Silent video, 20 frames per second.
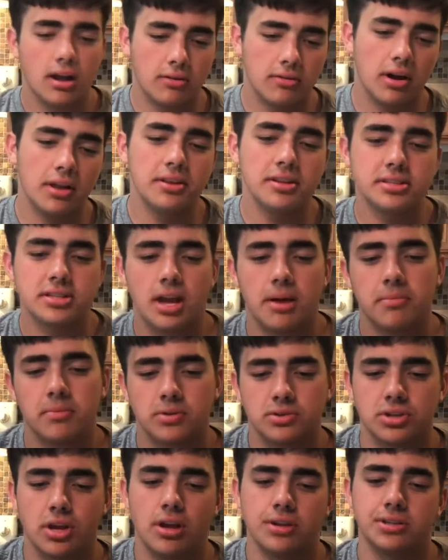Around this time, there
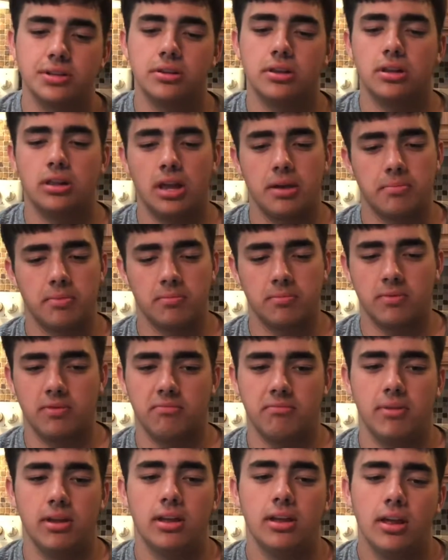was also the labor
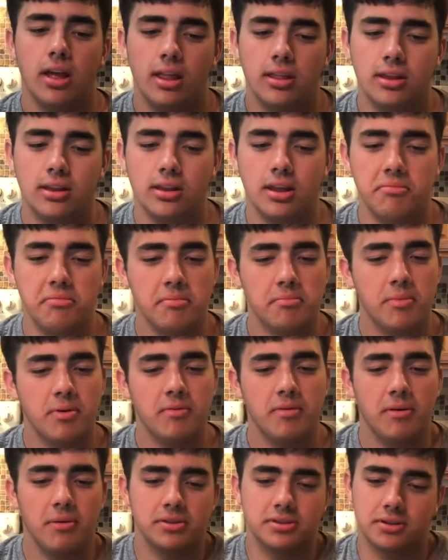movement. The labor
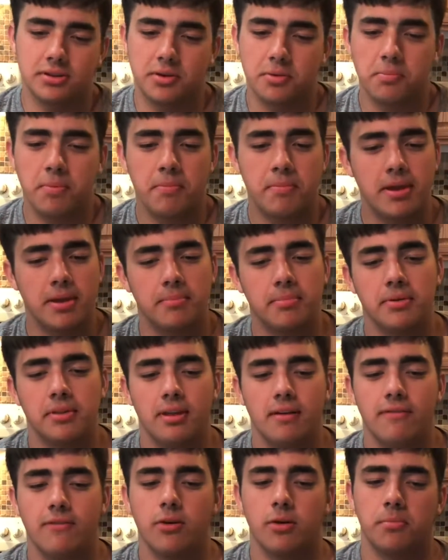movement was a group of people
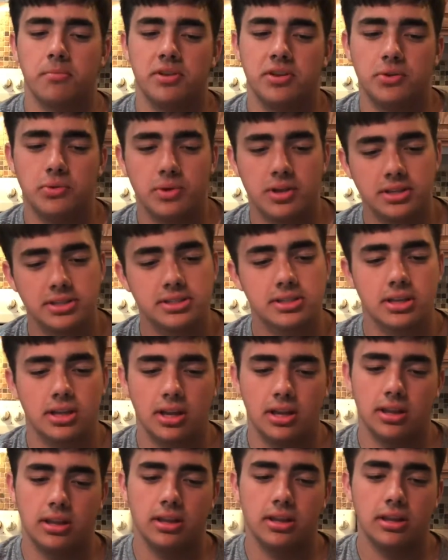that formed unions
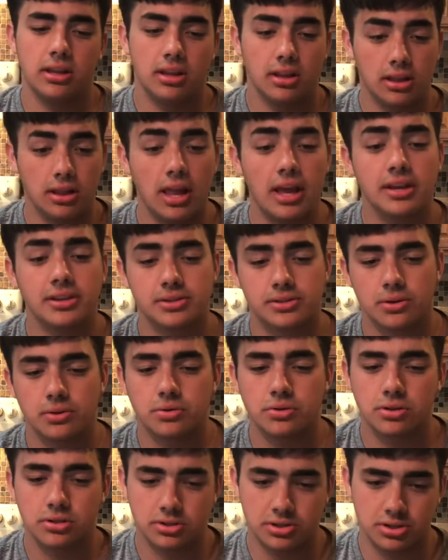and, like
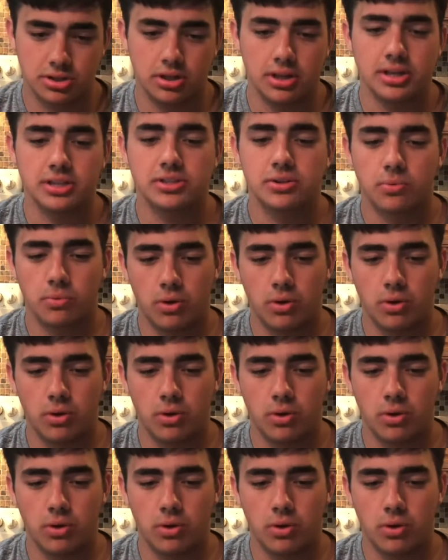socialists,